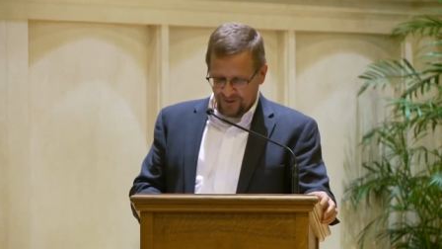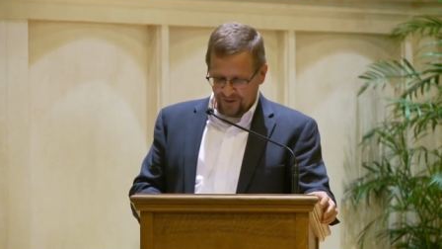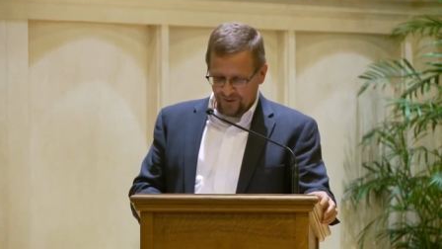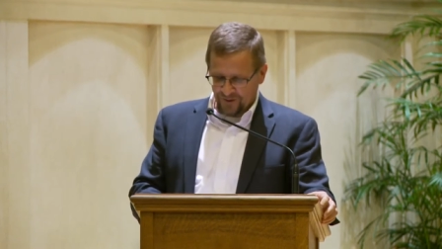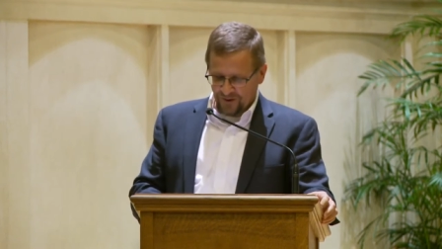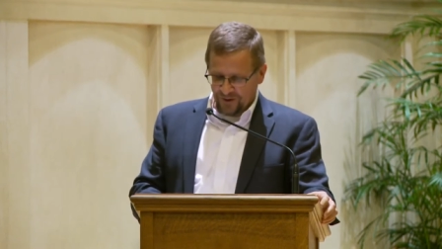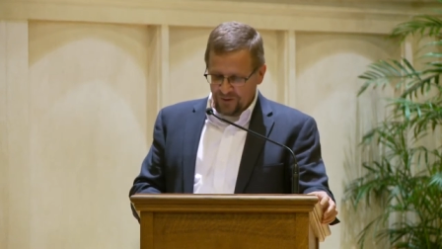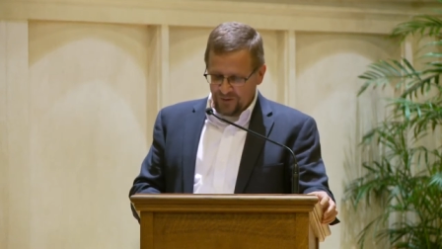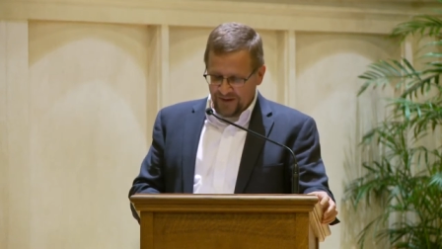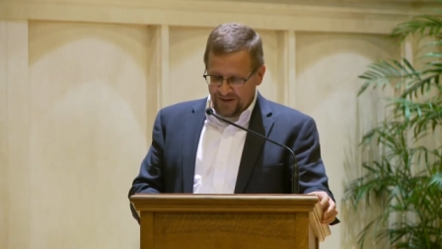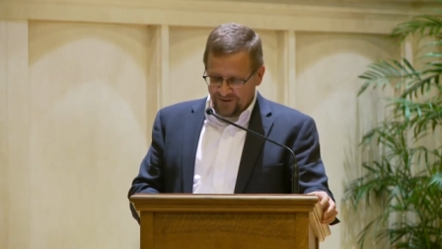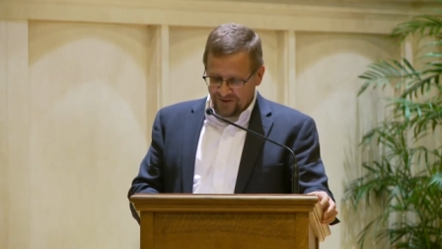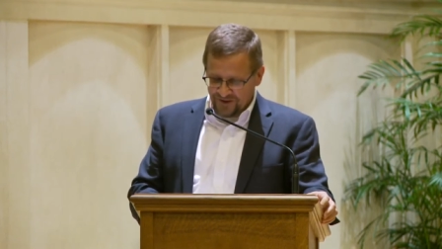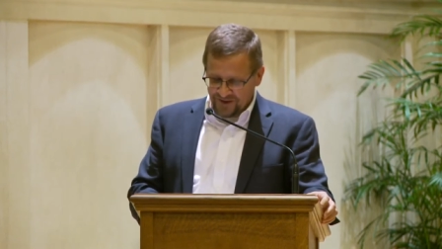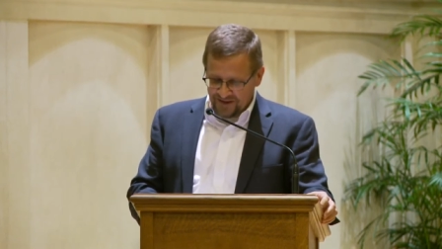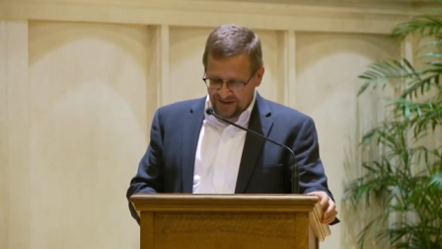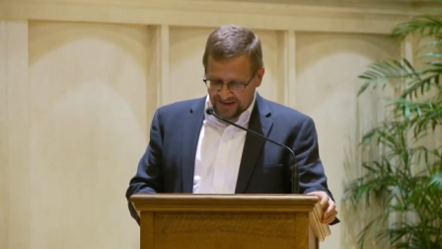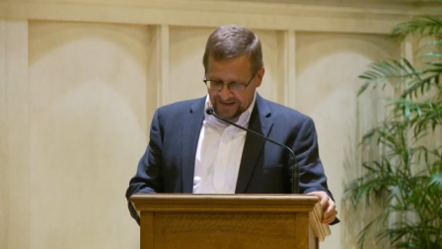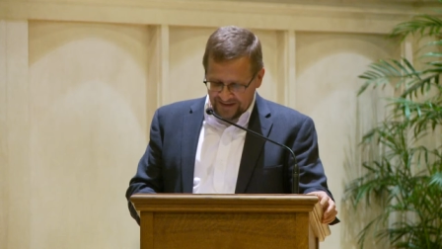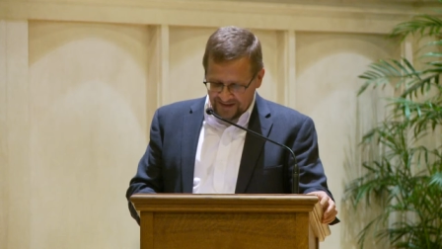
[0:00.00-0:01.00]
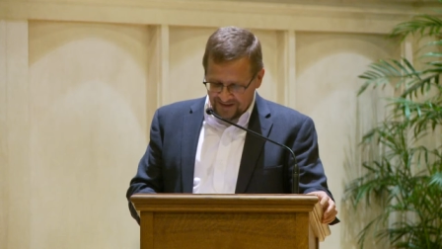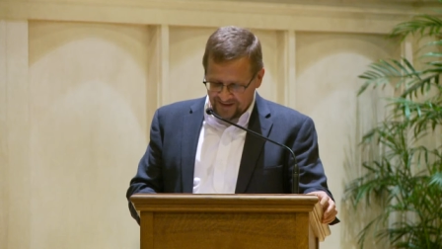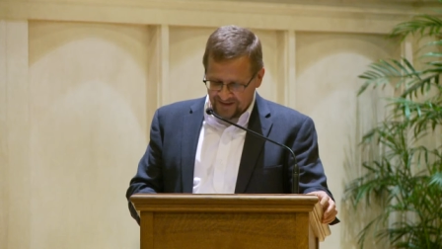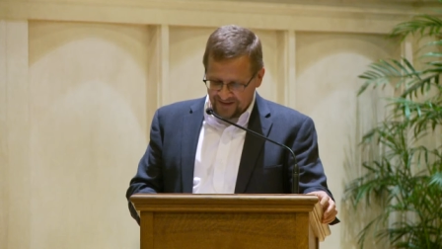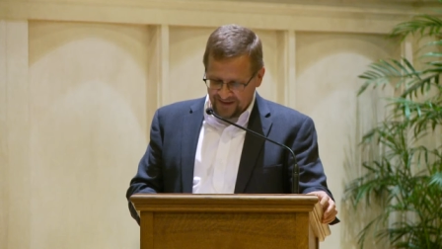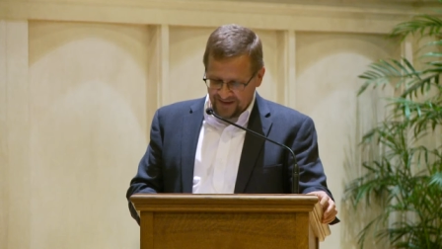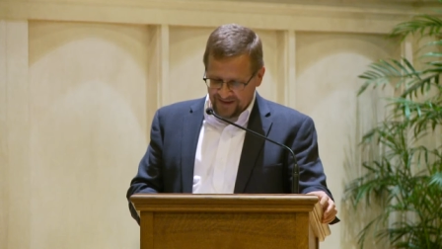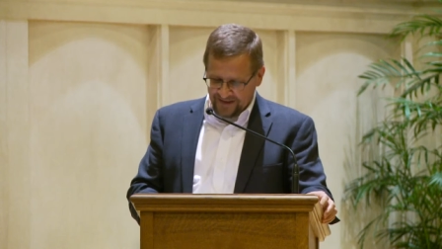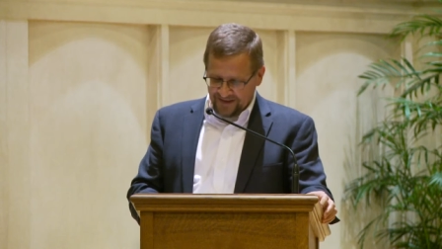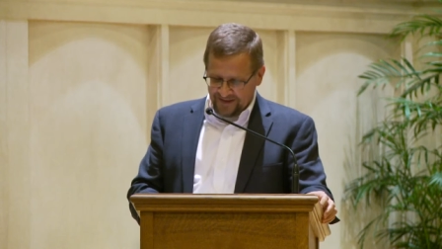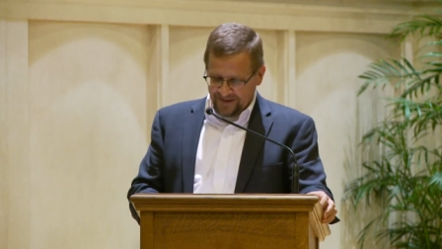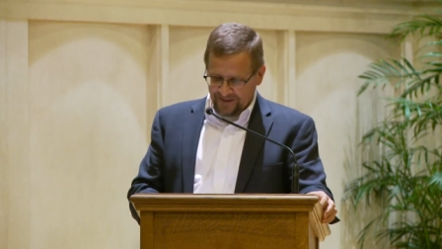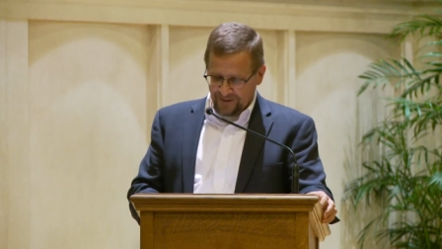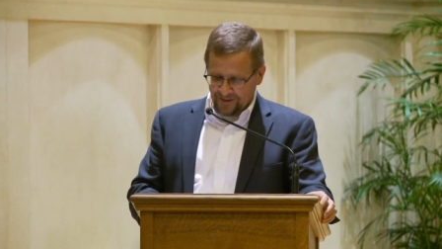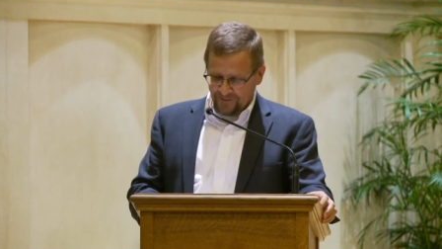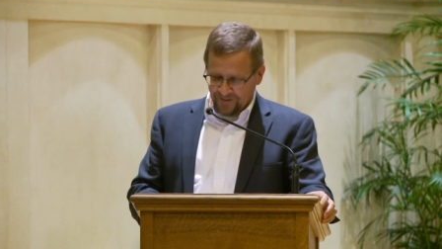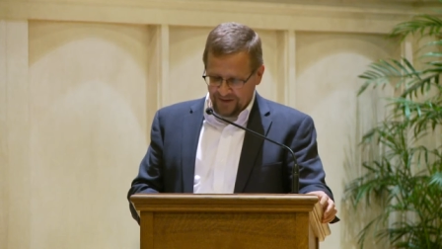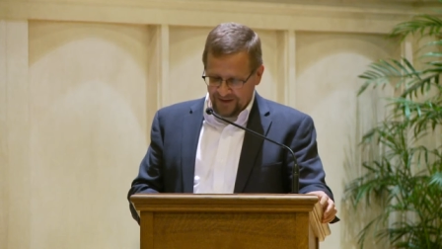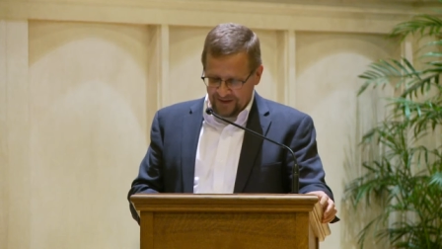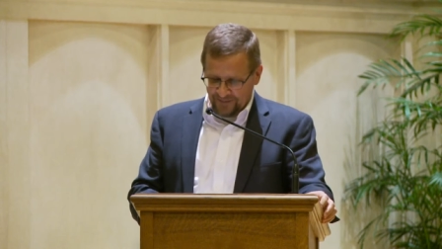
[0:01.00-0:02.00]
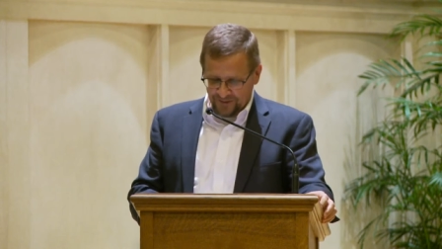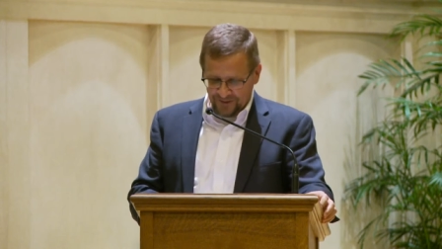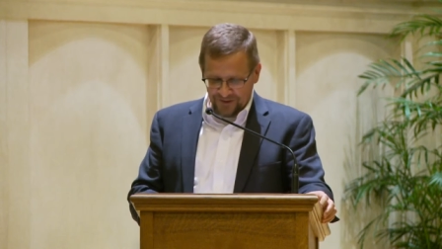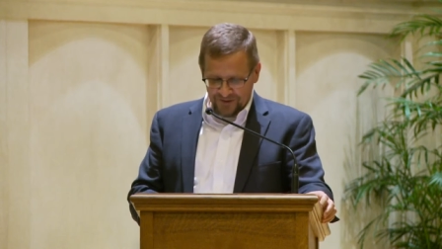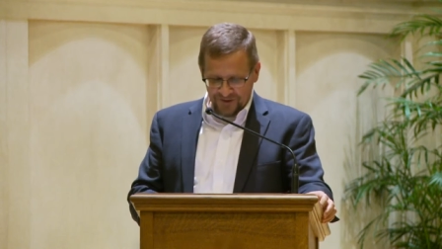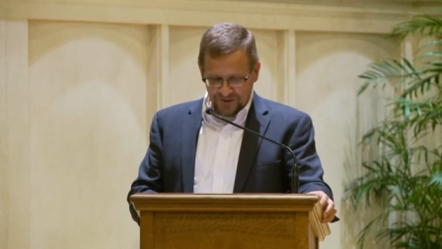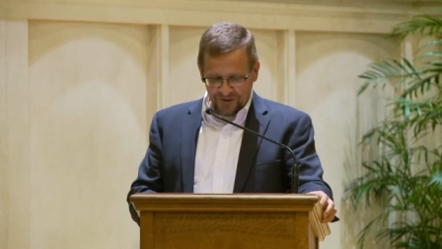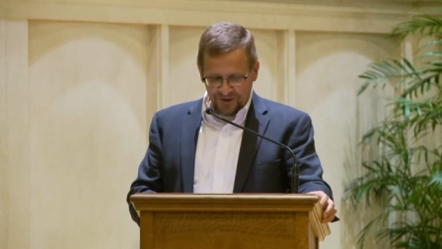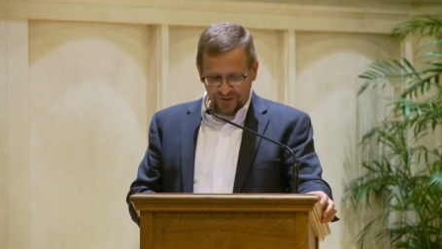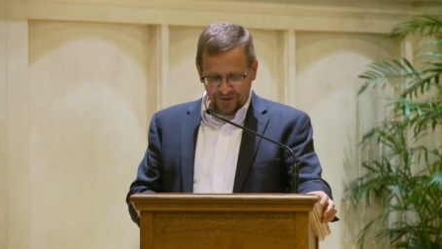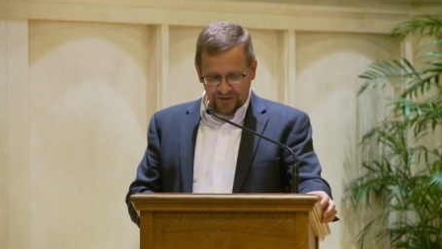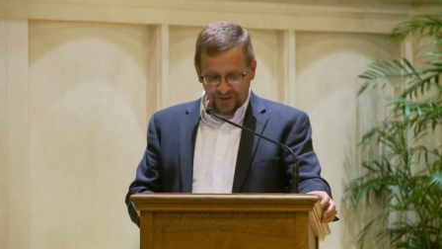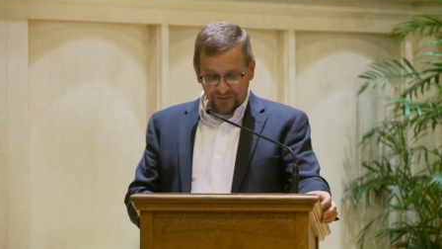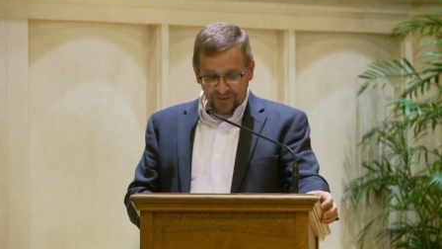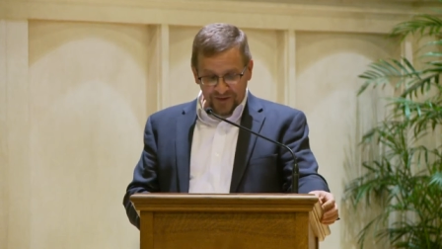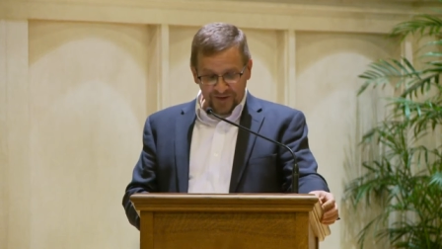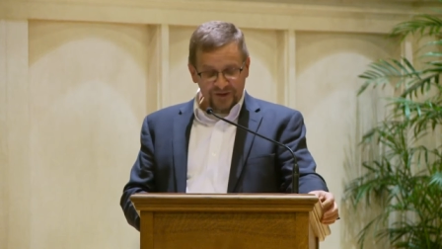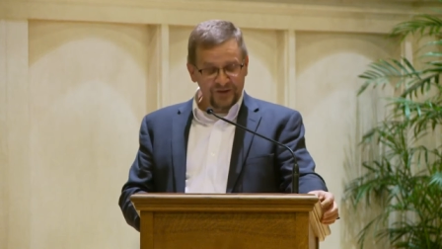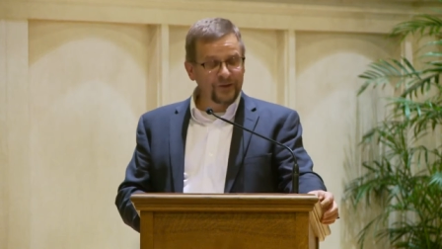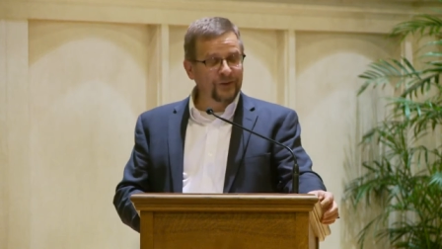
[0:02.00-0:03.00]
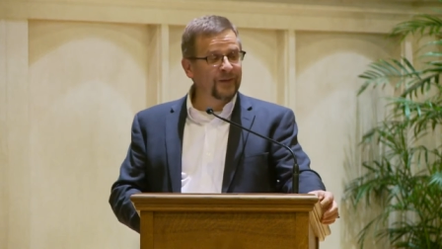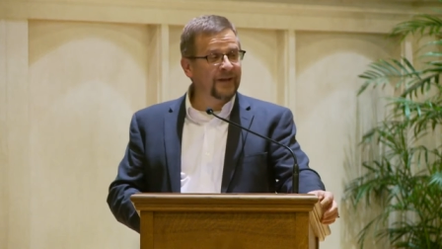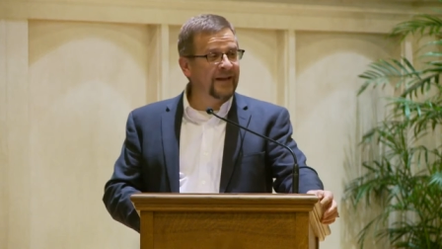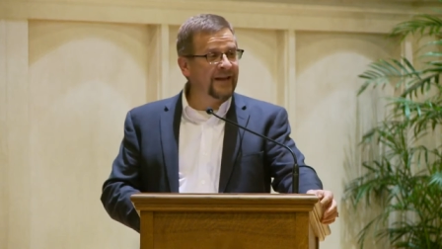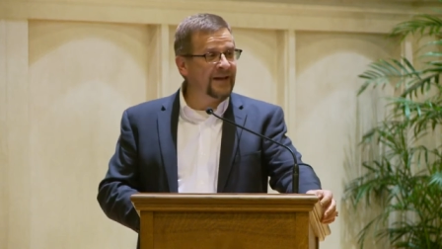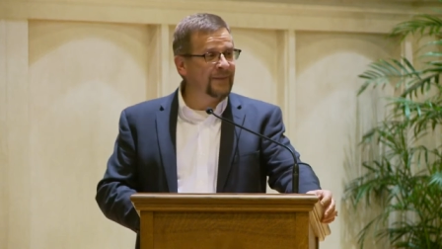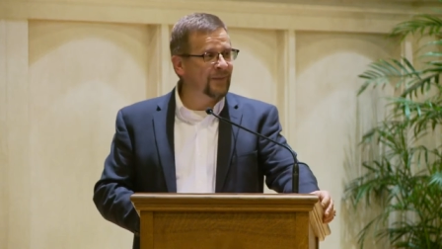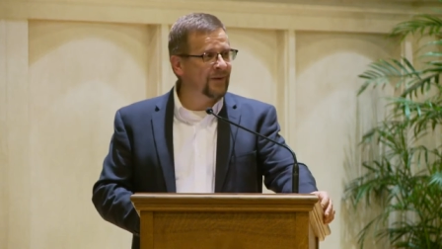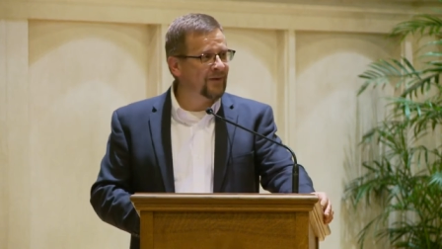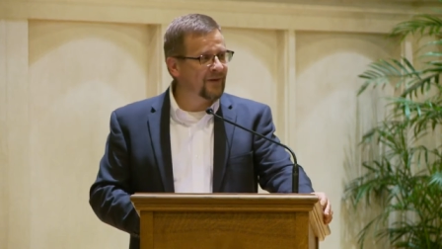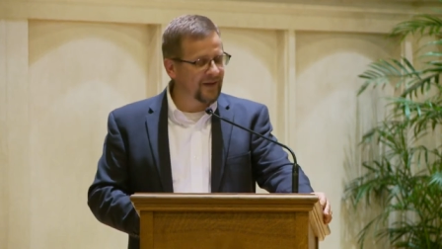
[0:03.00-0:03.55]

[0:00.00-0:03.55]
Or who understands that taking care of animals and doing physical labor,